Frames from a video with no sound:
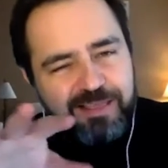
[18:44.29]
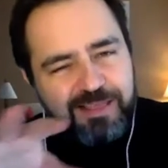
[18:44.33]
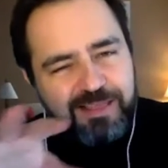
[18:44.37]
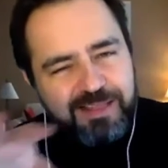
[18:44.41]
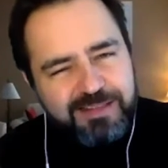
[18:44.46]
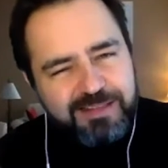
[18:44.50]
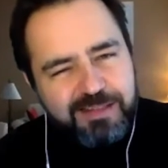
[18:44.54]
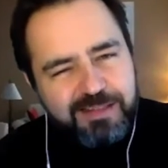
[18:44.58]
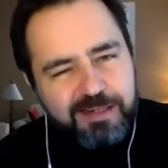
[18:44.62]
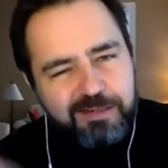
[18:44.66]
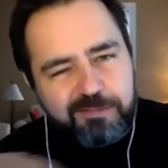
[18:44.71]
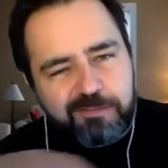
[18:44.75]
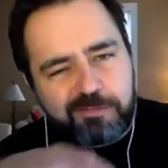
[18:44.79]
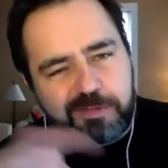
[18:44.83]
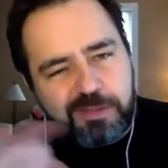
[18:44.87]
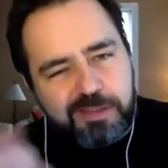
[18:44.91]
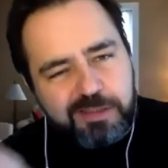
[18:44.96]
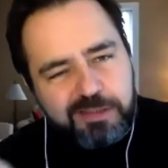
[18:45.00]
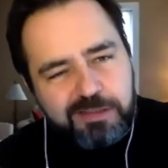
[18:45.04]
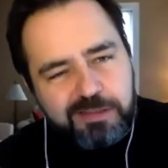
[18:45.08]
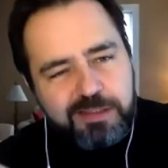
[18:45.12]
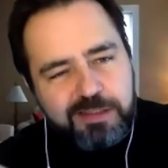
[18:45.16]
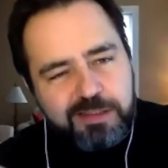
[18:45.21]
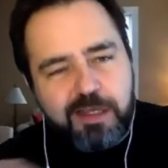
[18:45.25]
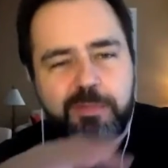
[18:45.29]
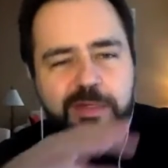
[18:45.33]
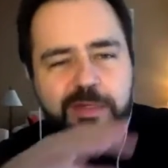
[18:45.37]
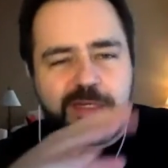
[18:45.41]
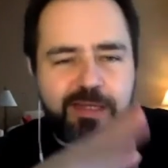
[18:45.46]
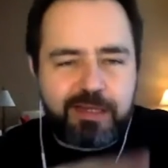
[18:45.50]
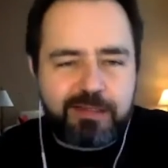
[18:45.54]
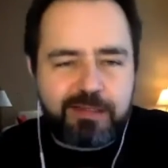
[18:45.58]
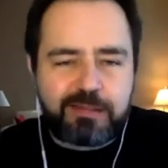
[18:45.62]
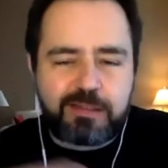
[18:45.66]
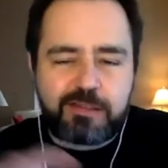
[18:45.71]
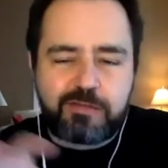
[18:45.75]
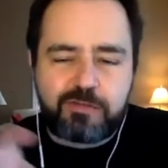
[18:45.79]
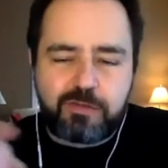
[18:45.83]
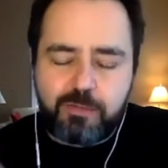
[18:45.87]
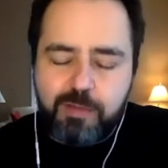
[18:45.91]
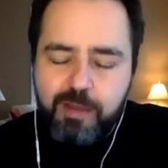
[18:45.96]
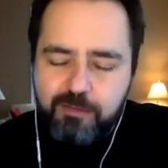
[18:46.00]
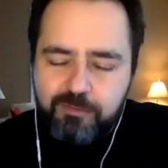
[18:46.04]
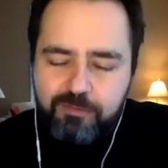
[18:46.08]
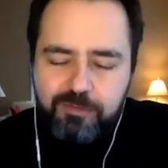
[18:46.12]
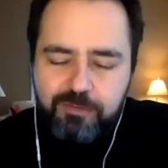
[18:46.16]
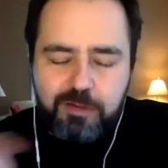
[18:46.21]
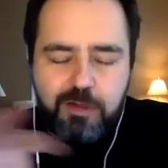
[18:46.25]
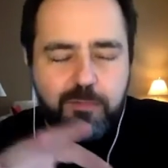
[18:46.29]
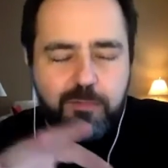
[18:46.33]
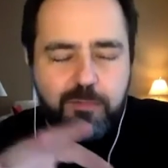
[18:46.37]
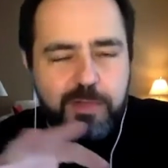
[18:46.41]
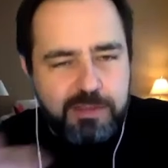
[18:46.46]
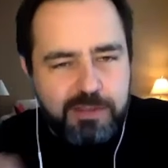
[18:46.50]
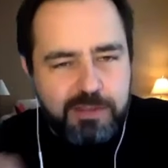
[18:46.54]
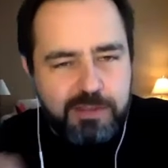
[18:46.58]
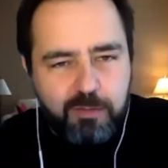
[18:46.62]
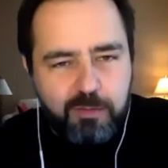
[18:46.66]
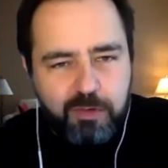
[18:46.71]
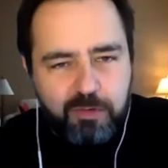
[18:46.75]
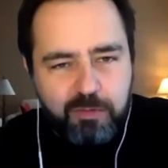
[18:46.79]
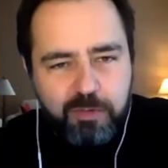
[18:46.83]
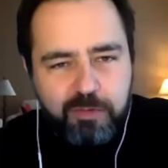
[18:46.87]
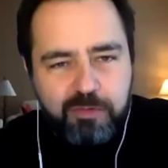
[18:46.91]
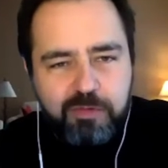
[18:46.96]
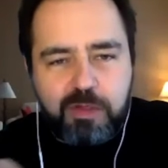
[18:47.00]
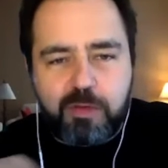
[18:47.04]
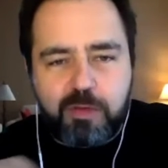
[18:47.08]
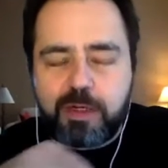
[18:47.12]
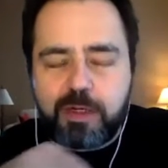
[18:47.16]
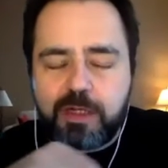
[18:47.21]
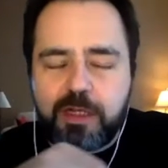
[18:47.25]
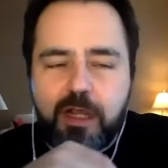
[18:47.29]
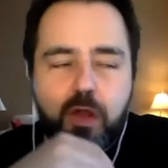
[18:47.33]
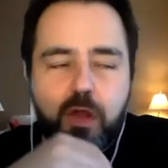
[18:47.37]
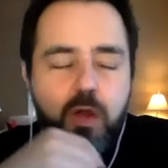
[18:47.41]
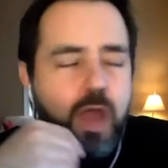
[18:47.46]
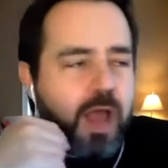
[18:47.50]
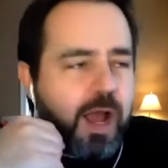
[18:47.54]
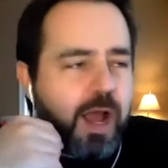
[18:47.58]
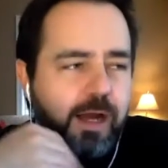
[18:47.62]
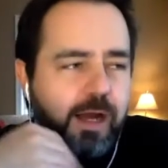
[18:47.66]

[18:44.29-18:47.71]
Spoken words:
it's not really, I mean, yes, it's from that film. That's not where we really want to go.